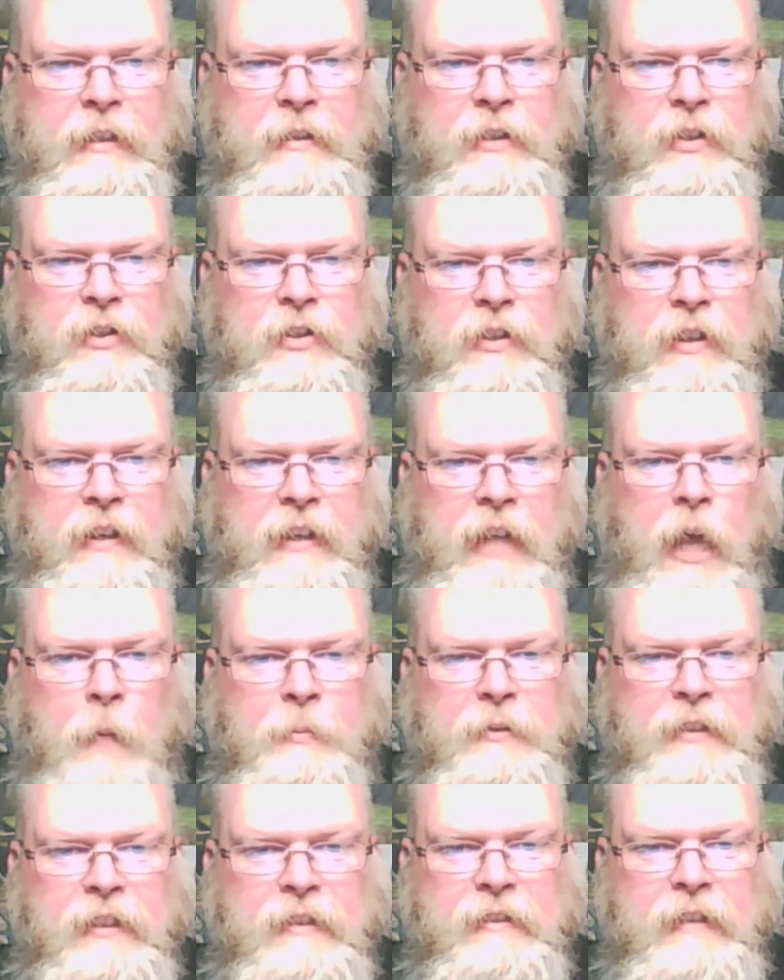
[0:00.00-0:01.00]
attention of the
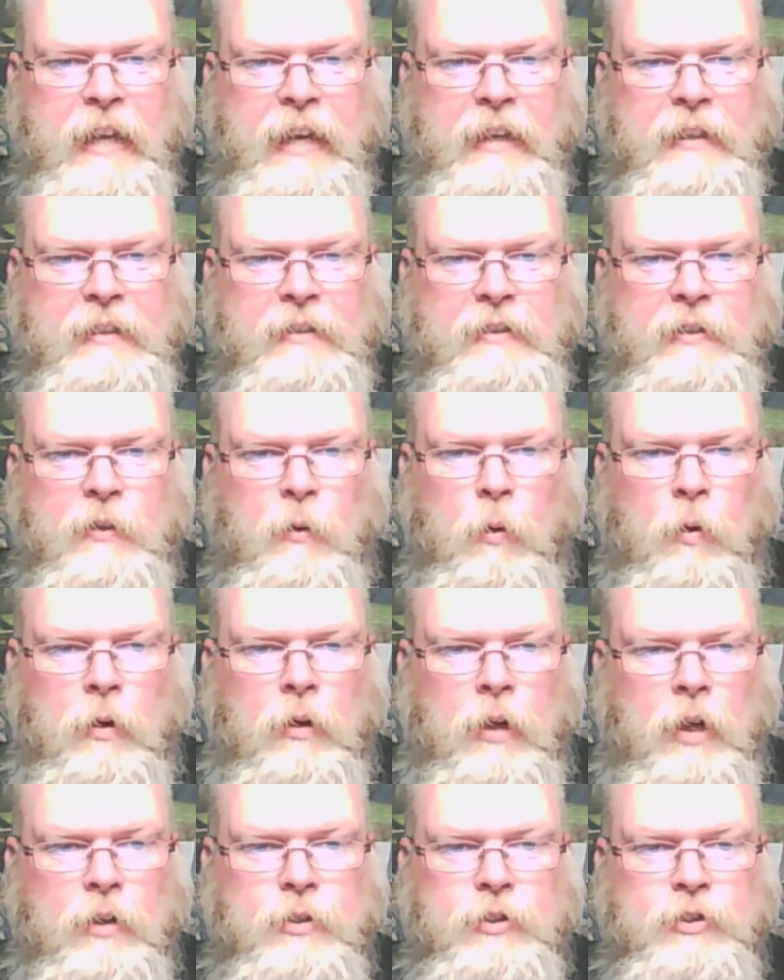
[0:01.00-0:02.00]
opposite sex or
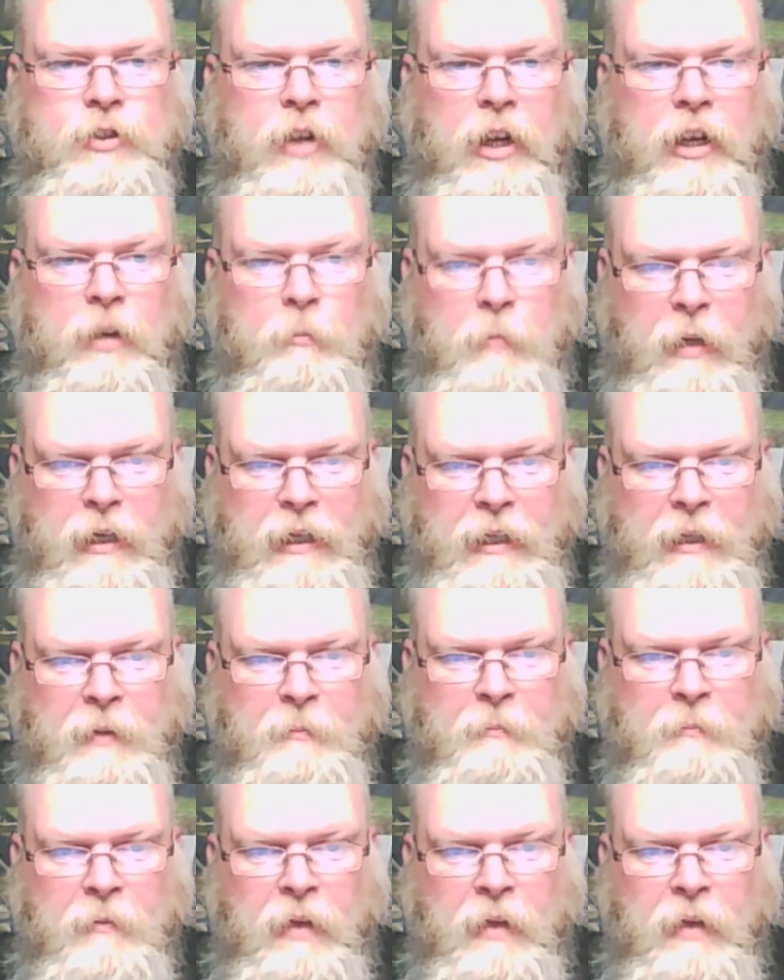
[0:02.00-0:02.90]
a large chunk of money.